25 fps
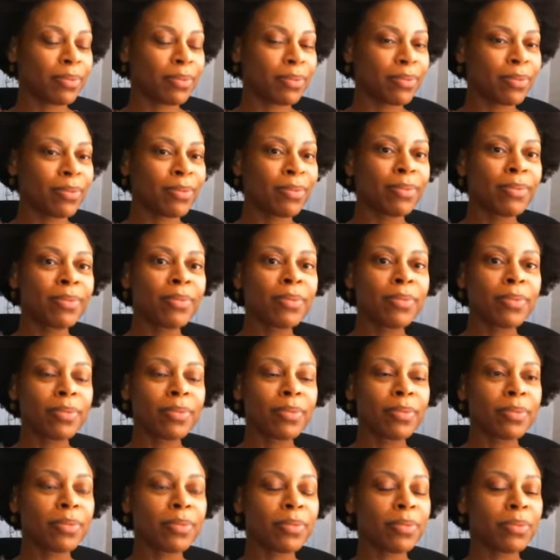
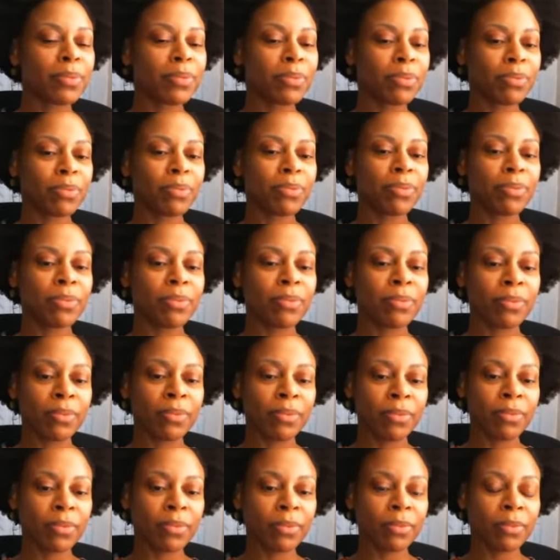
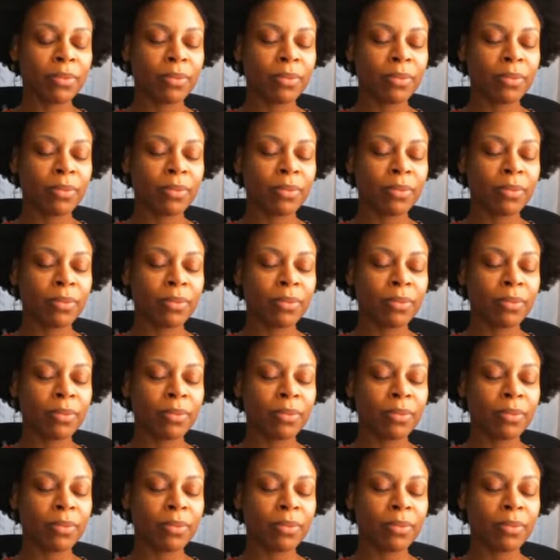[no speech]